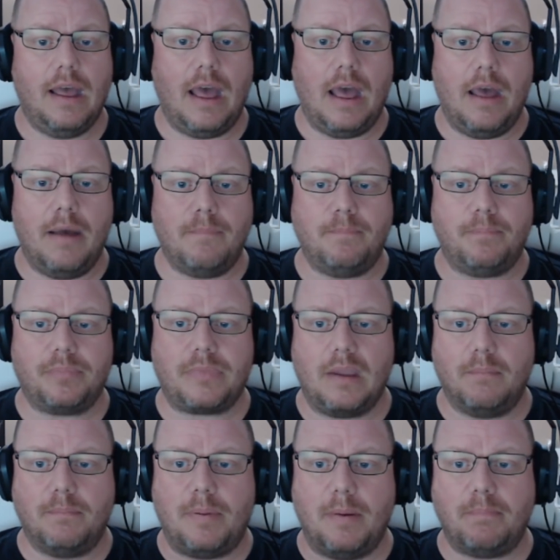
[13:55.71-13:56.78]

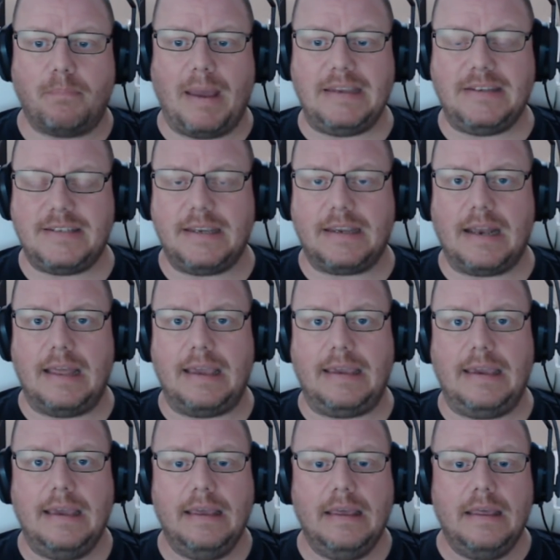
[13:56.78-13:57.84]
But basically,